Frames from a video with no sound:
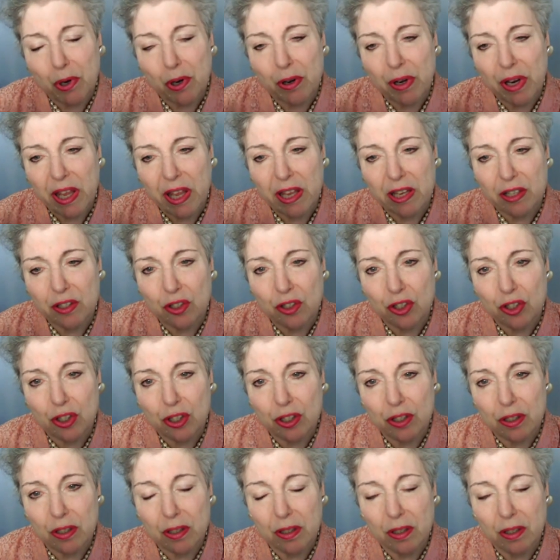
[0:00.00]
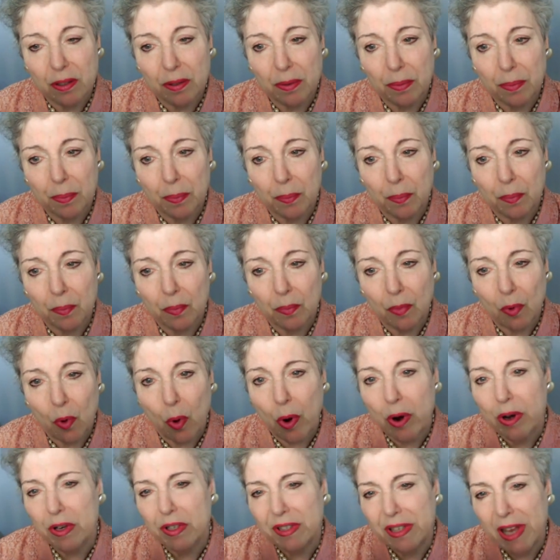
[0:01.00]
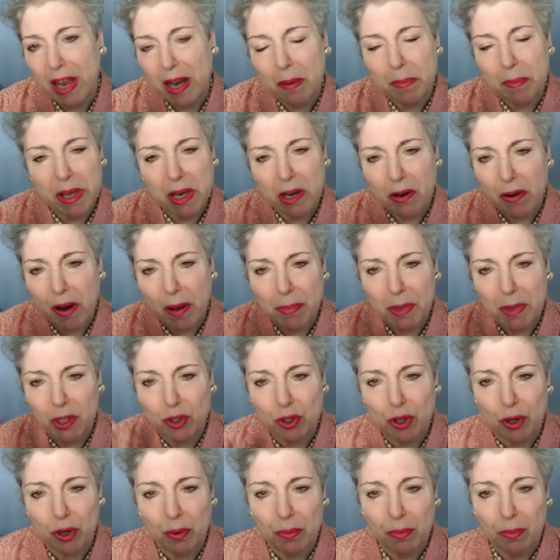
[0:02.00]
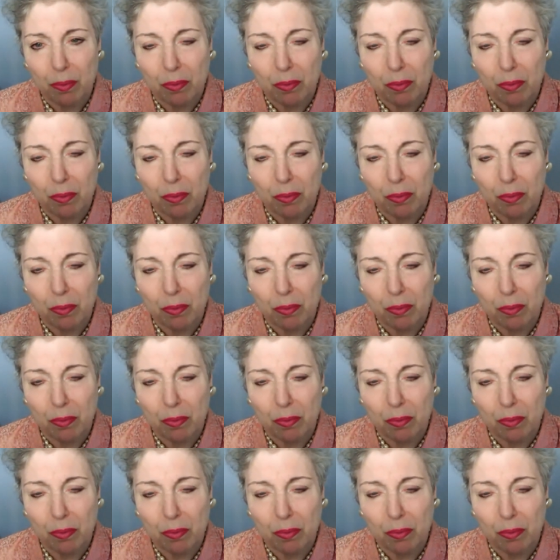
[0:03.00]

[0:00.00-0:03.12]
per inch or centimeter? I'm seven, not sure.